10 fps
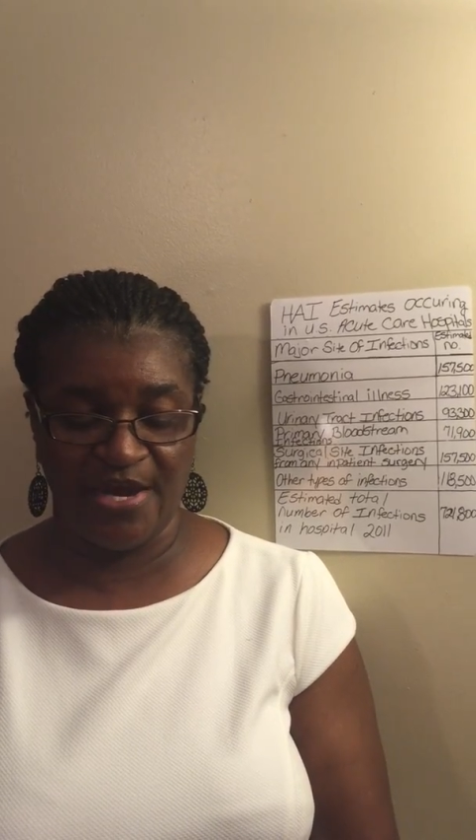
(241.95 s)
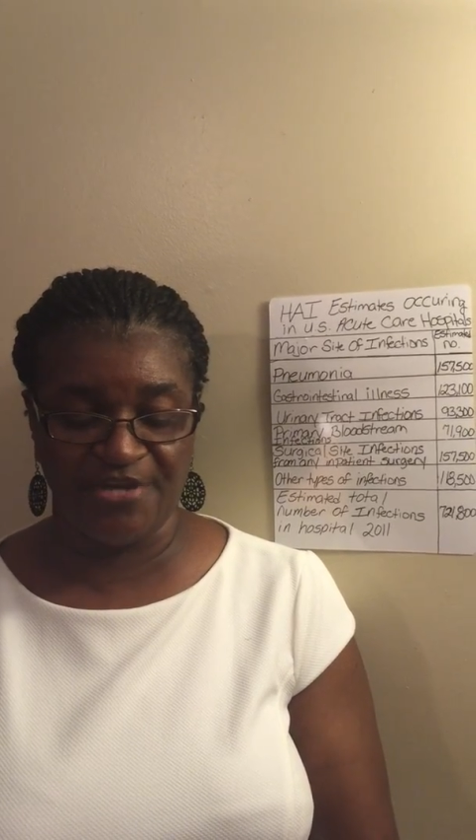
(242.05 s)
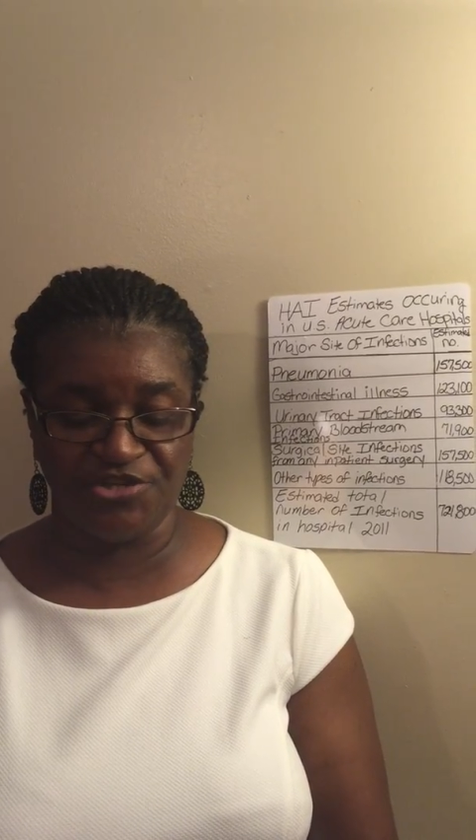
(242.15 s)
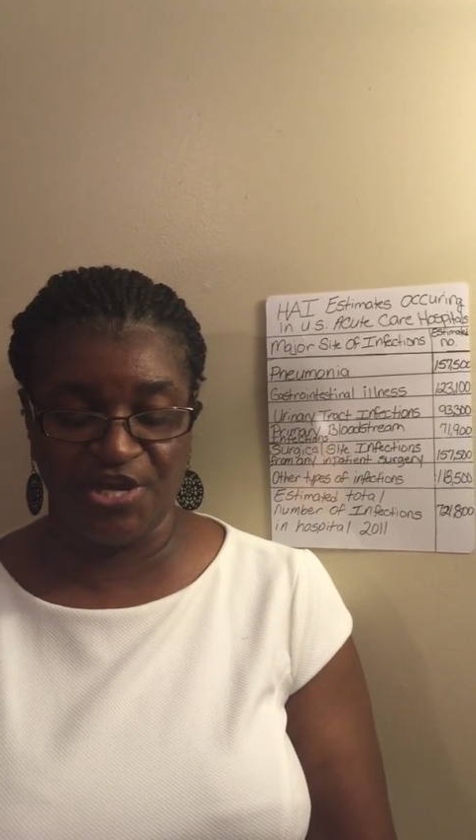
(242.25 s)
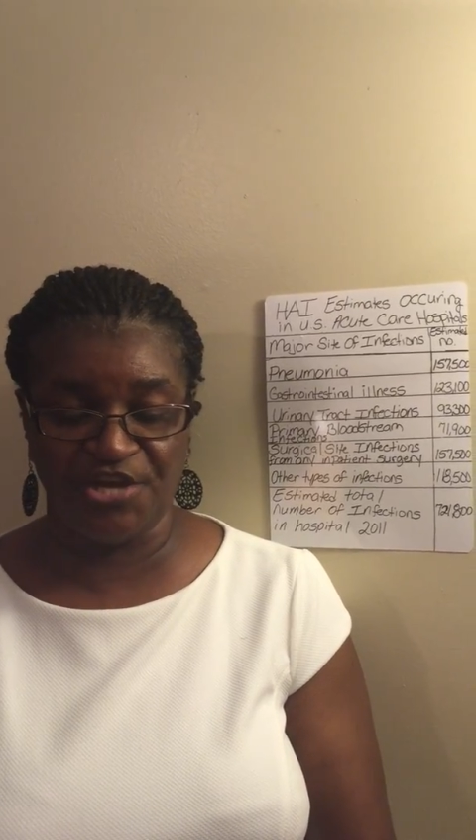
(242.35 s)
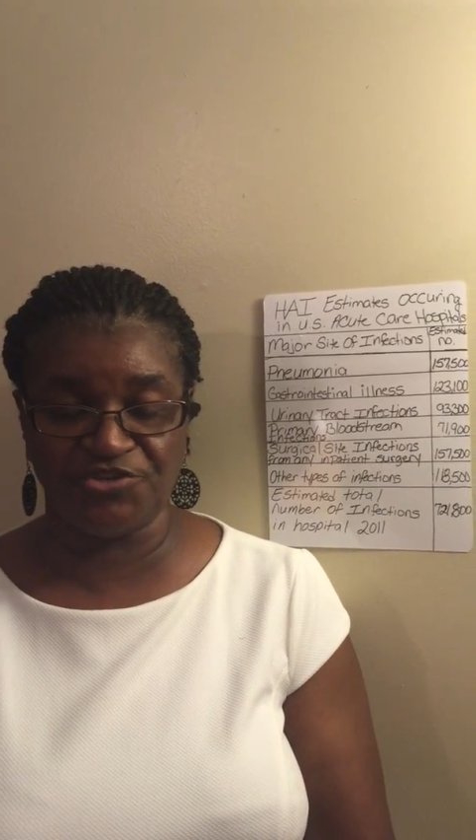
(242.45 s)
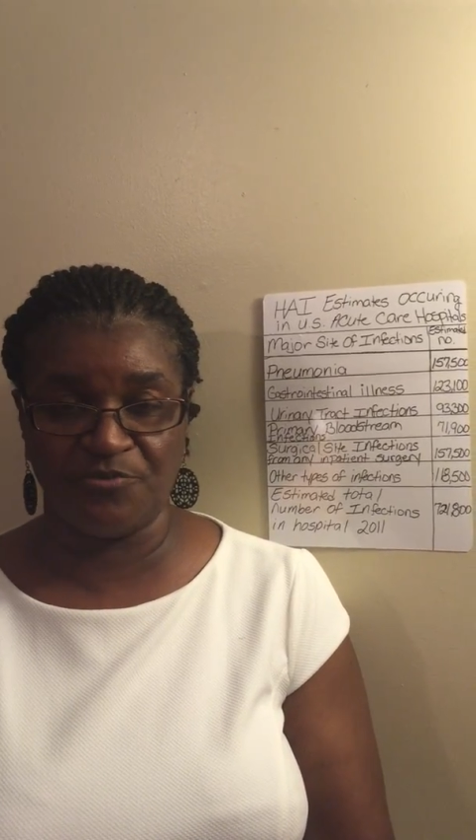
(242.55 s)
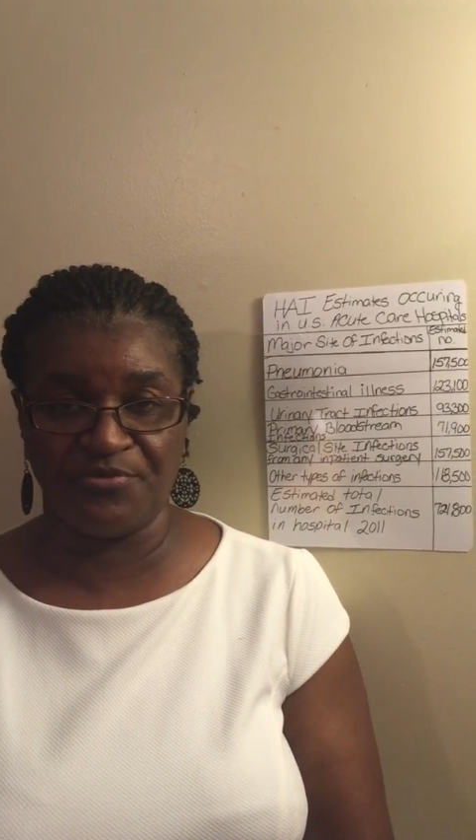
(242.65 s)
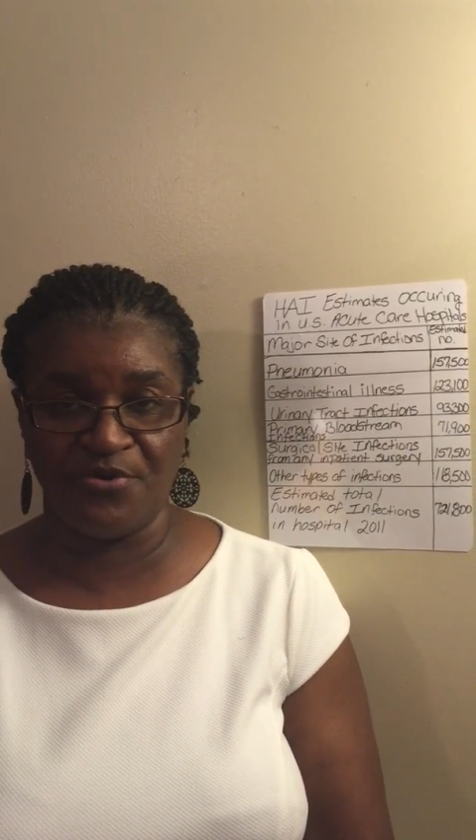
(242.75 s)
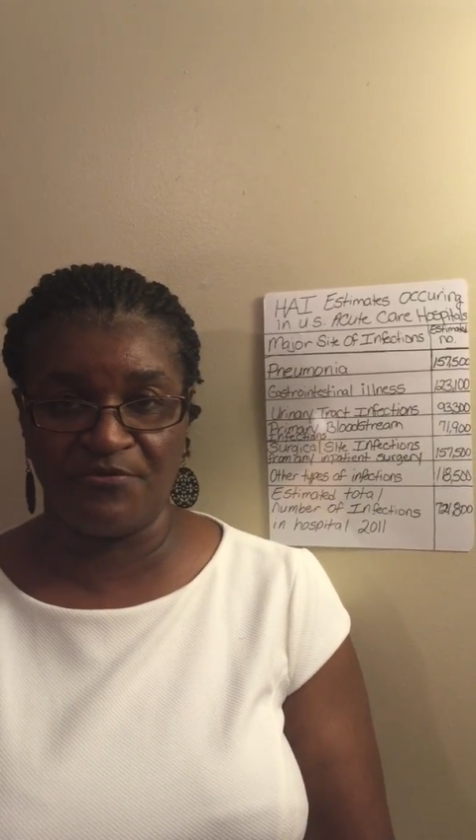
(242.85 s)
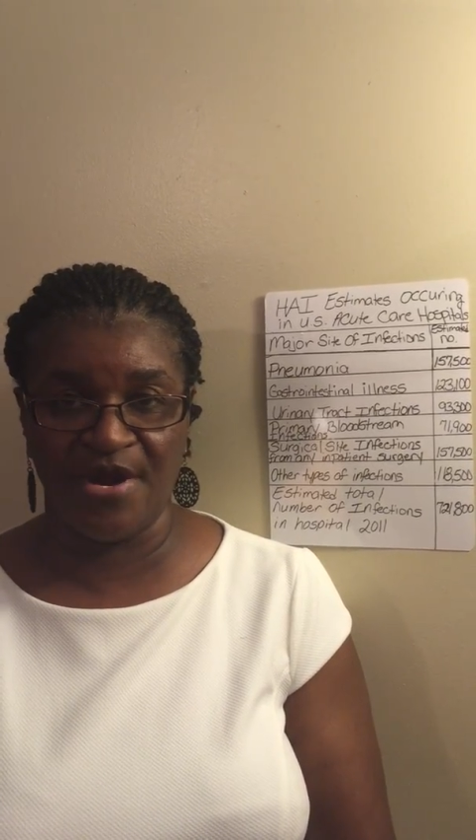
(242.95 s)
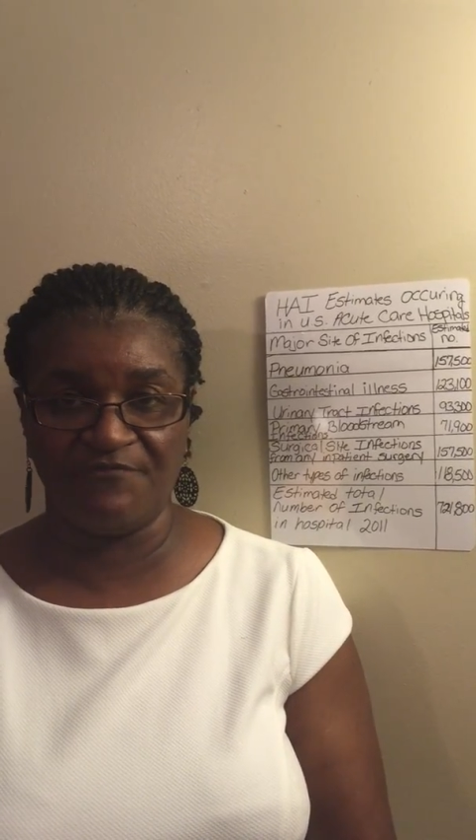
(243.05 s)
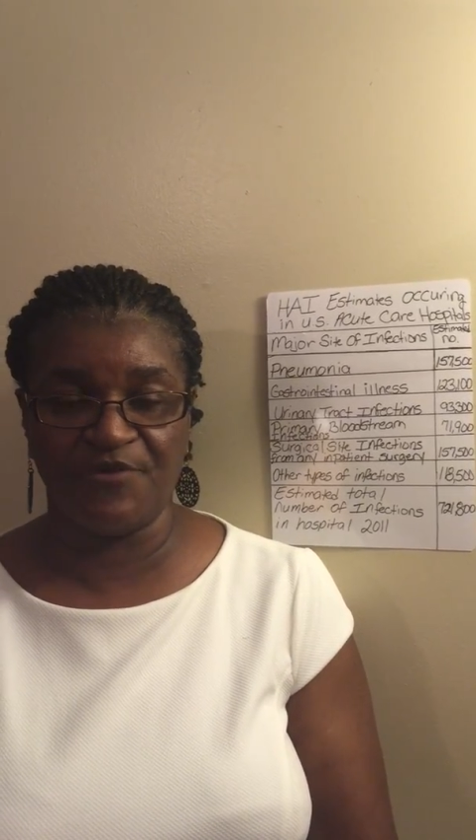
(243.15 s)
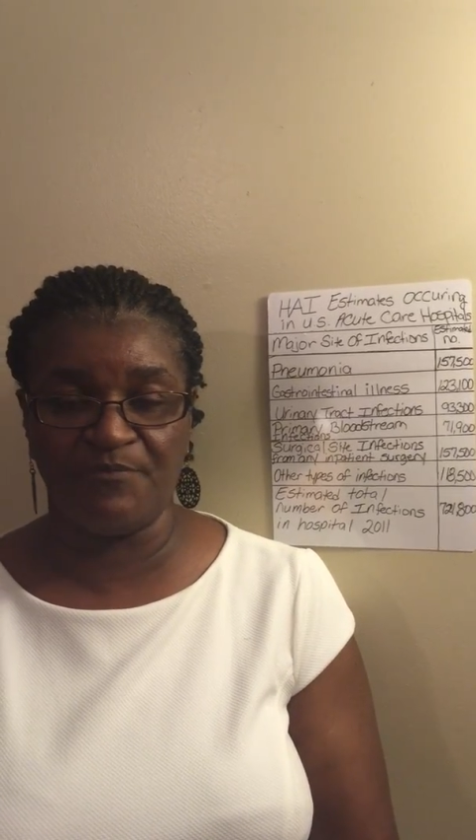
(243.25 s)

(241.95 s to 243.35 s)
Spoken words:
educational program for